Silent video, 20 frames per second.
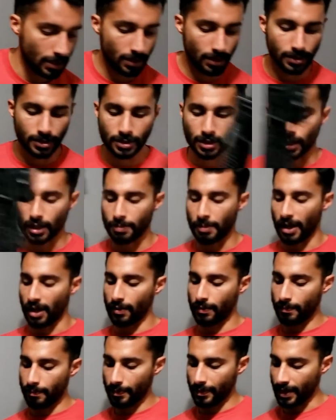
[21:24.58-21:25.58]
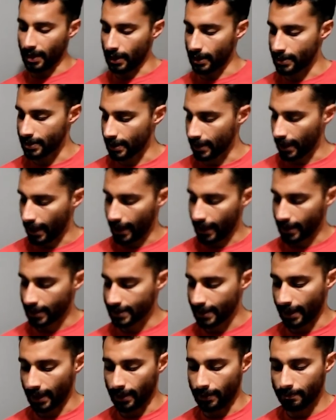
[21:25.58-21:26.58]
let's talk about is the
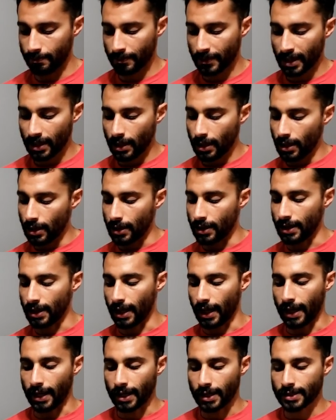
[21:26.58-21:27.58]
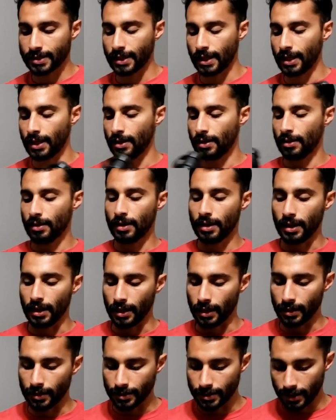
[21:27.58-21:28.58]
NX8. The NX8
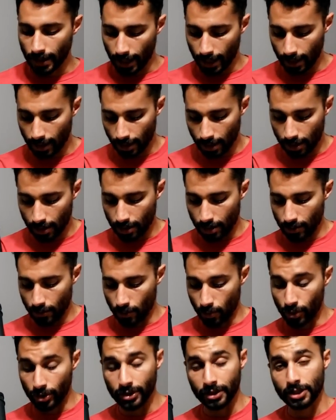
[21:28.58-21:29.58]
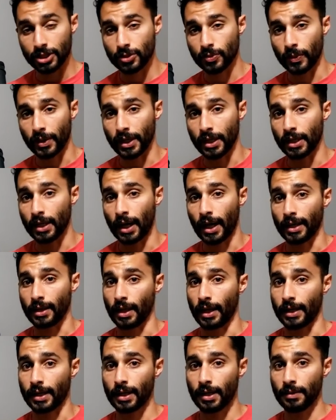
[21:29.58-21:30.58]
is really sweet. I
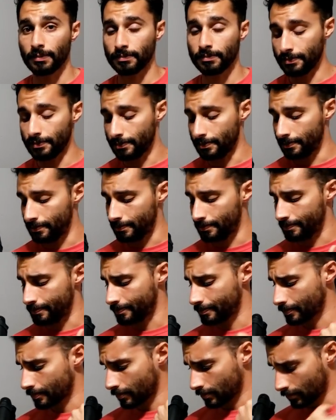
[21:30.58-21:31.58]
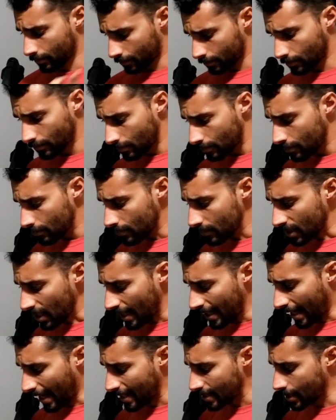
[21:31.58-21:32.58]
like it. it
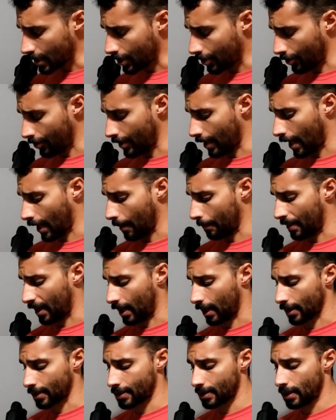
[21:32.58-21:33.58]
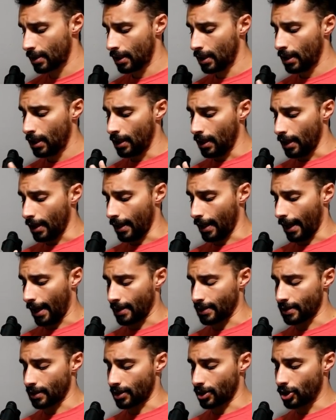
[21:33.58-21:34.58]
has a good eye box. It
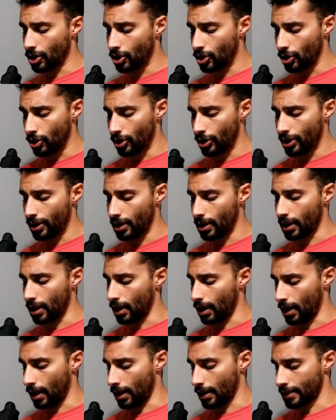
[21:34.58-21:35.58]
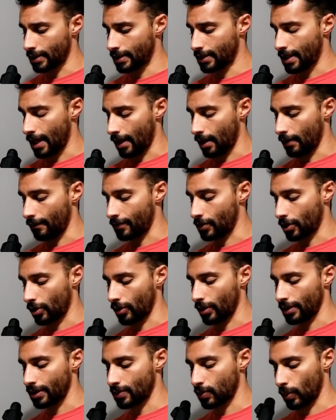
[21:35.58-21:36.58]
has a good uh, set of
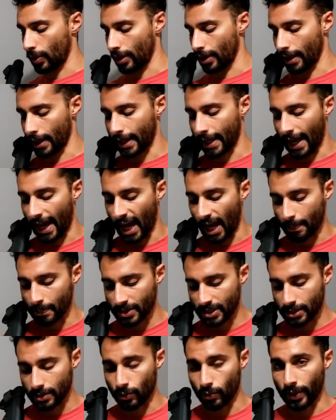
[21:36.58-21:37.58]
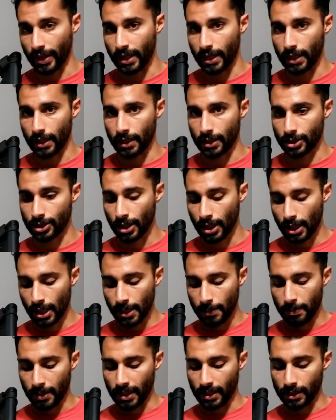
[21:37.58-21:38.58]
turrets where it caps the windage,
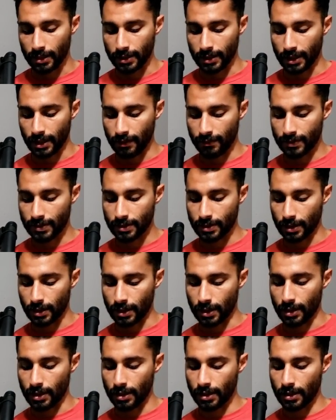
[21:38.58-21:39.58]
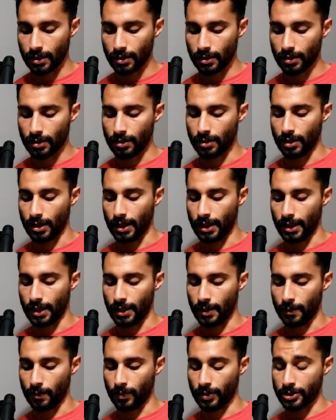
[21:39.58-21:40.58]
but it leaves the
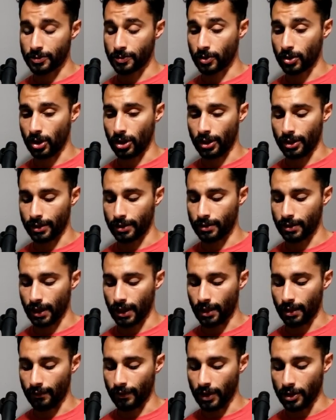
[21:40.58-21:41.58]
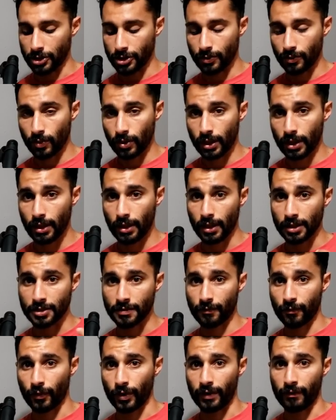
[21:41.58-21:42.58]
the what we call it the elevation one is
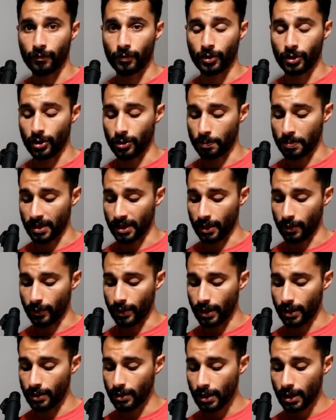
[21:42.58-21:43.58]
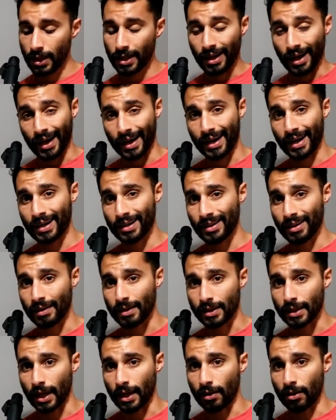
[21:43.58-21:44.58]
free for you to play with. I kind of
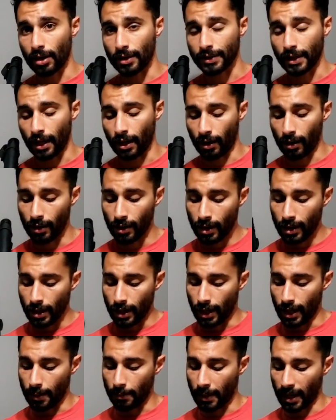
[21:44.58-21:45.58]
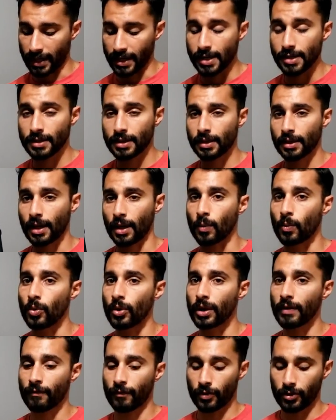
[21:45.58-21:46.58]
like that on there. Um, I didn't think I
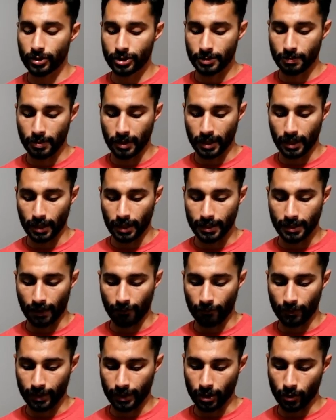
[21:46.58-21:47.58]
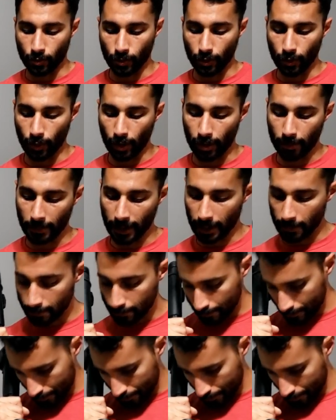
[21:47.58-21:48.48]
would at first, but it definitely grew on me,